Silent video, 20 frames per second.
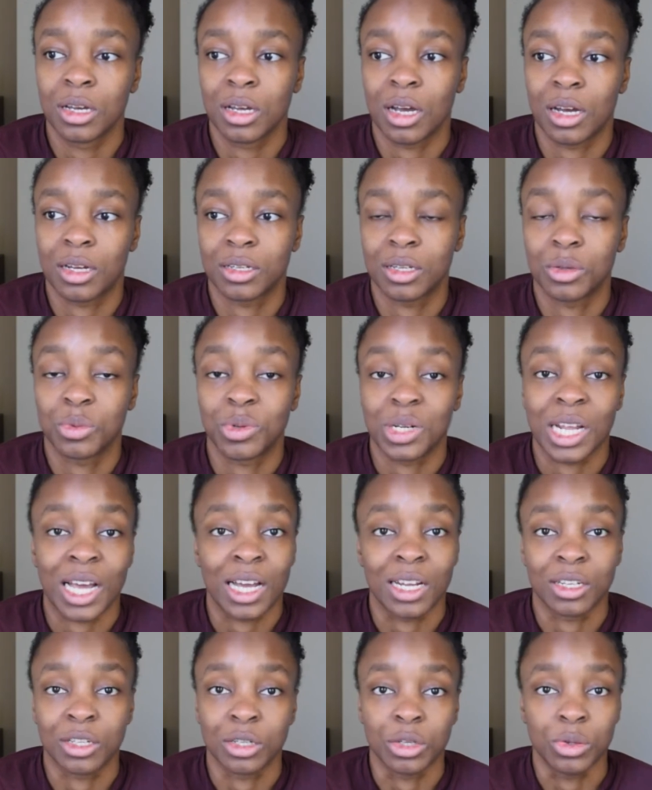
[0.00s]
I did what I
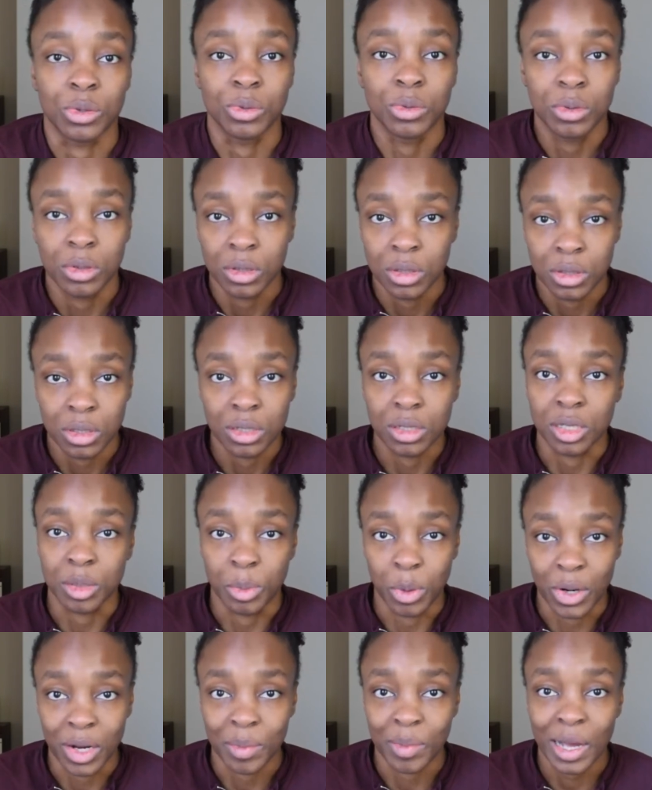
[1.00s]
had to do to
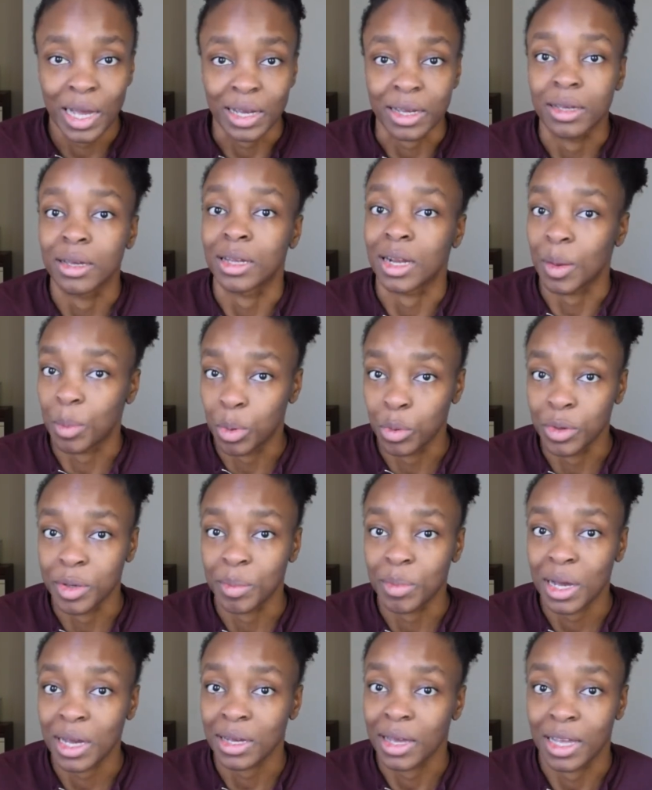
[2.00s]
pull it back, and I pulled it
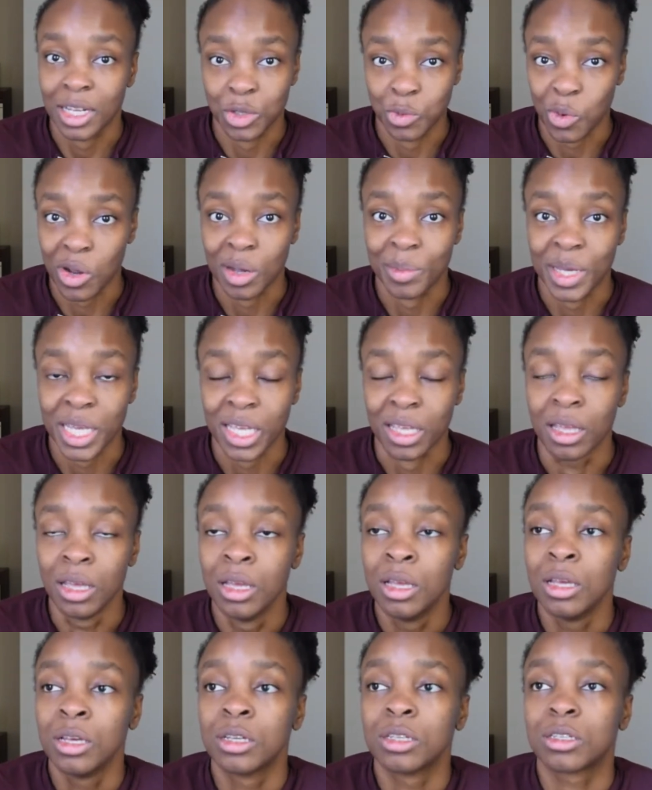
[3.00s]
back, hence why I'm here.
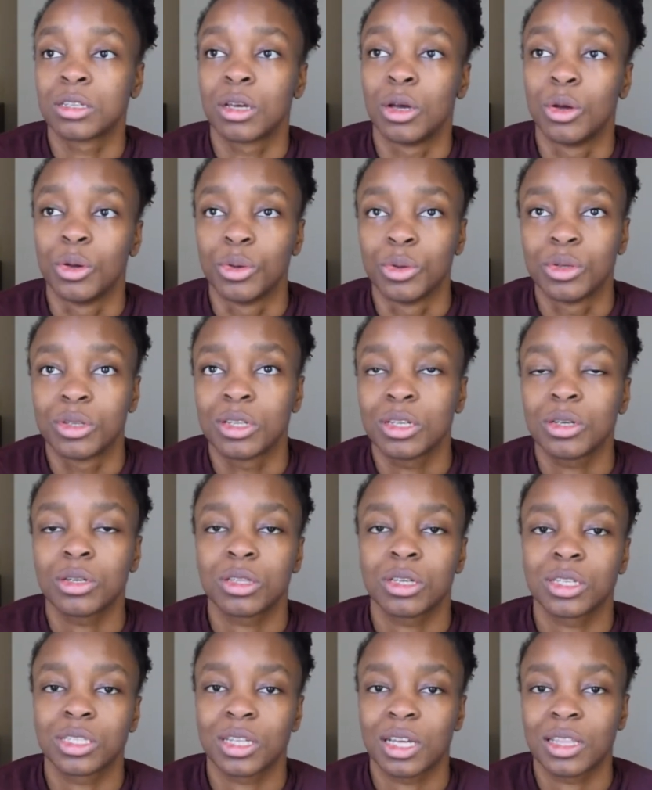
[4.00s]
So little
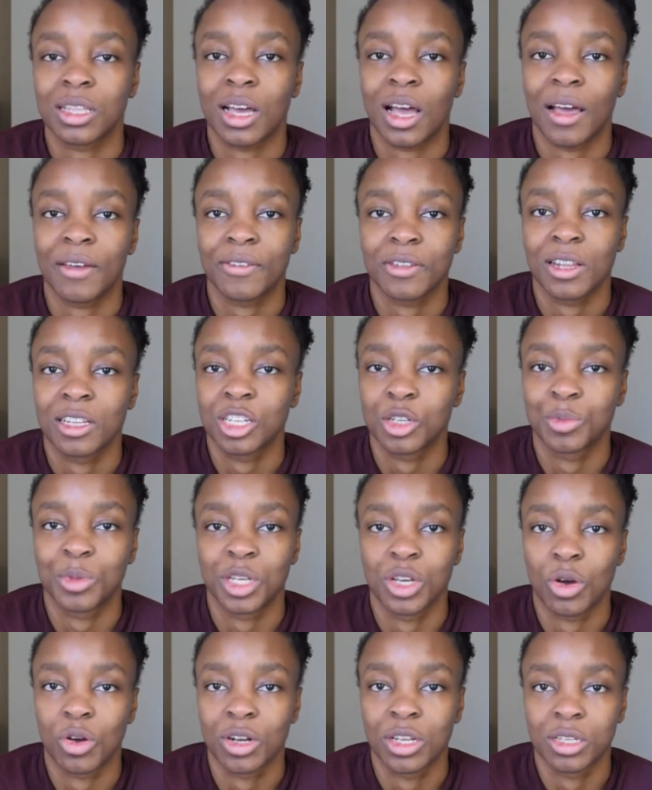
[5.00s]
things like that, I feel like just
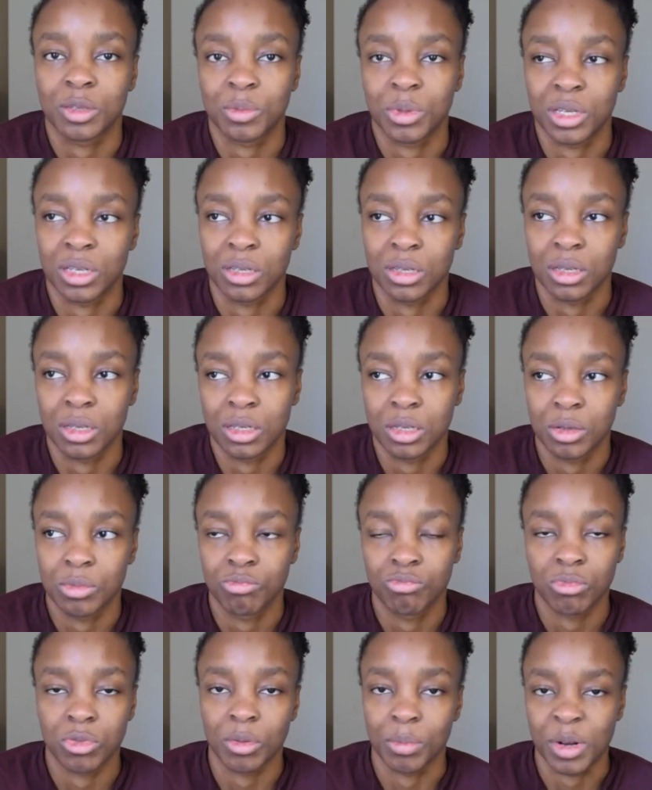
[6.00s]
being honest, being
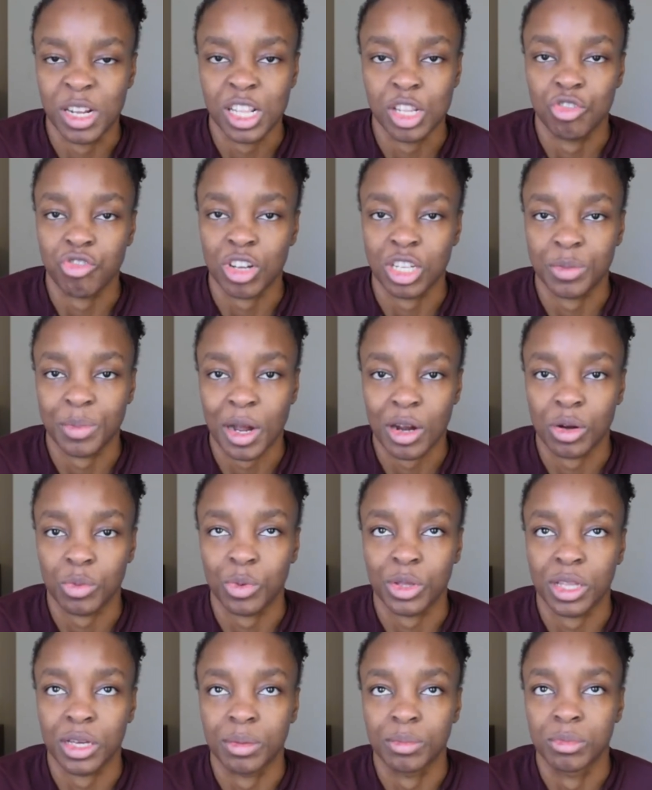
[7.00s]
completely transparent
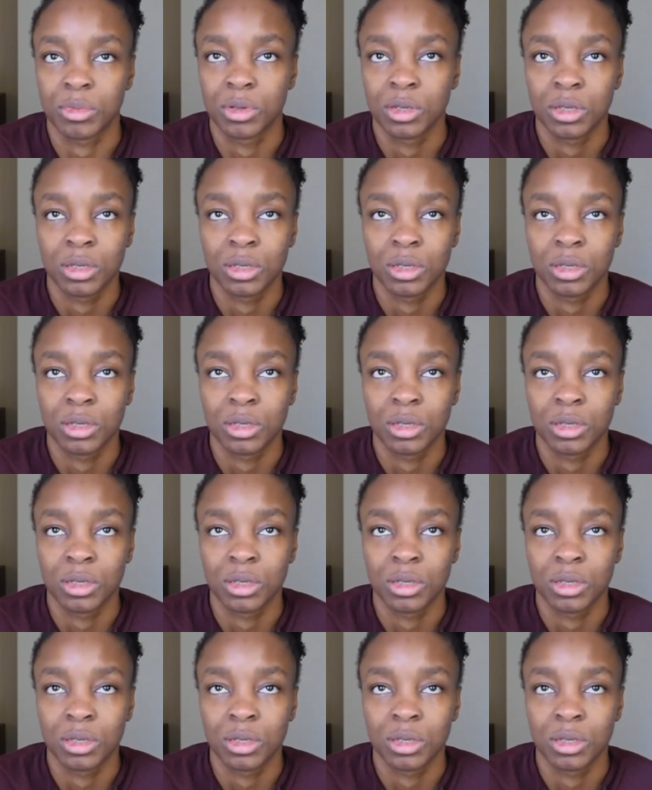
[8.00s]
with them